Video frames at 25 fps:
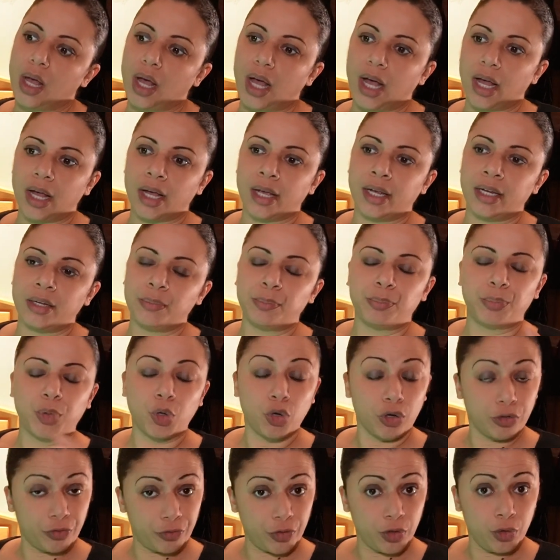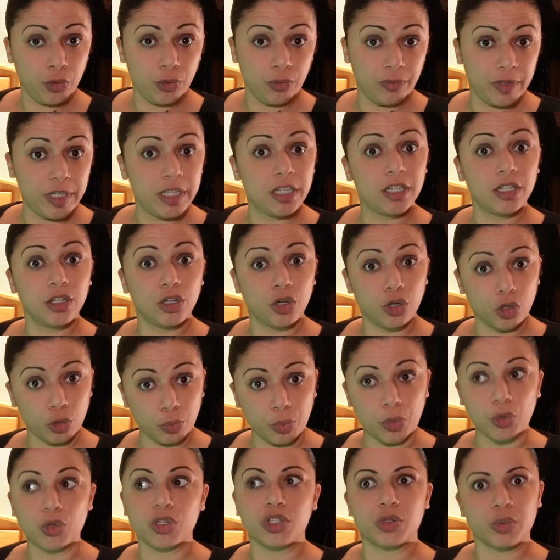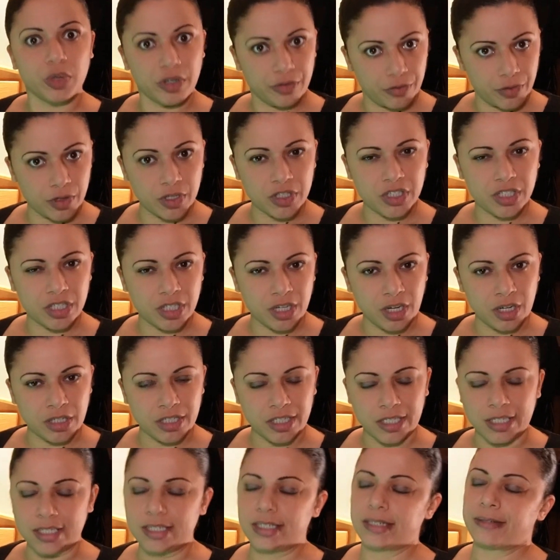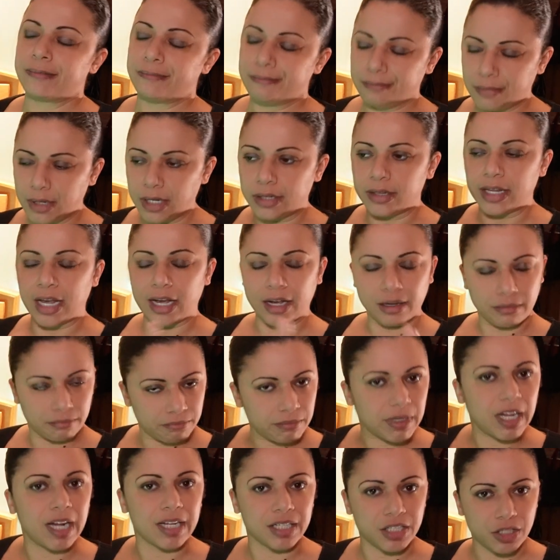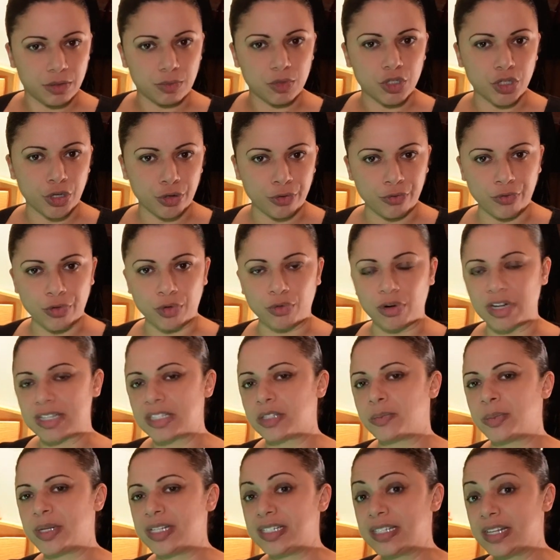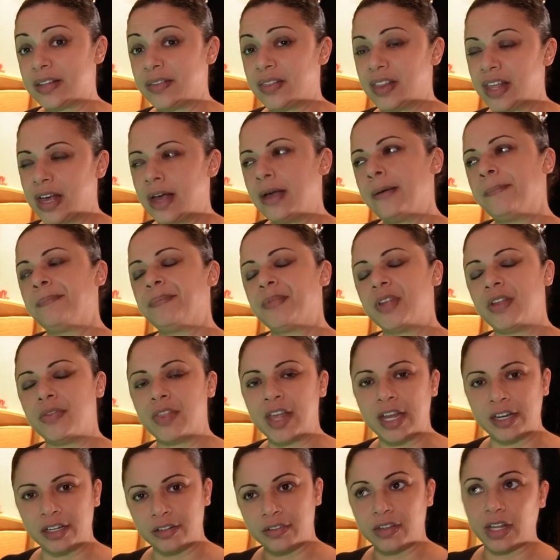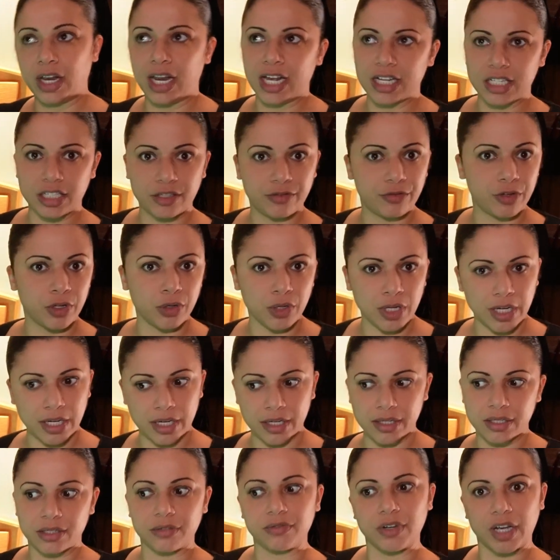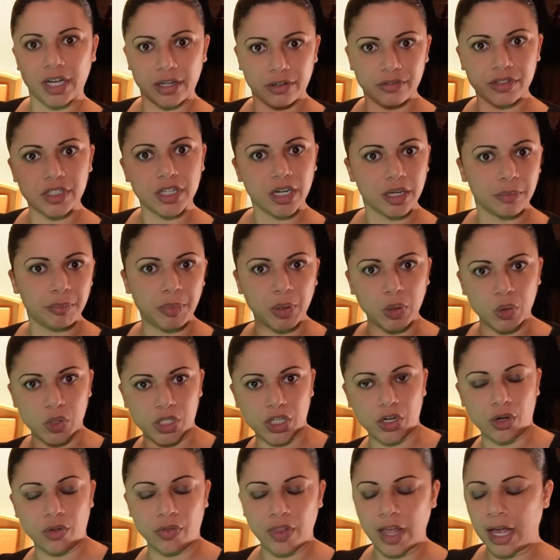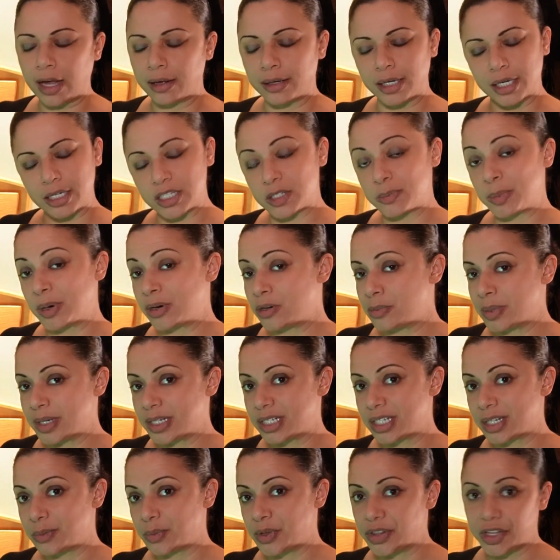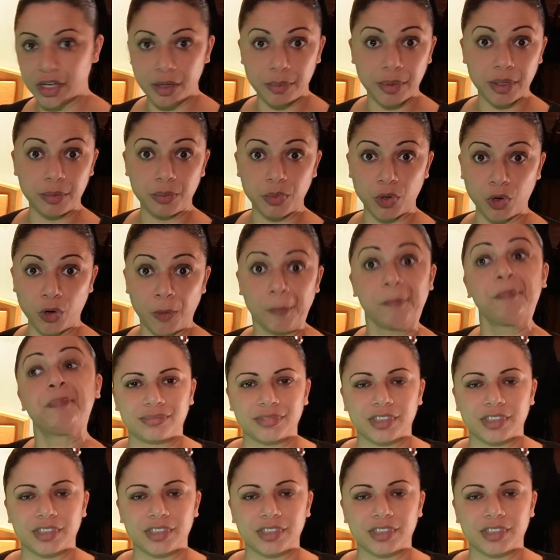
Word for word: I bought a few vegan cookbooks when I first started, and that had some tofu recipes in there. And then in the last few years, I've kind of started building on that and experimenting with it a bit more.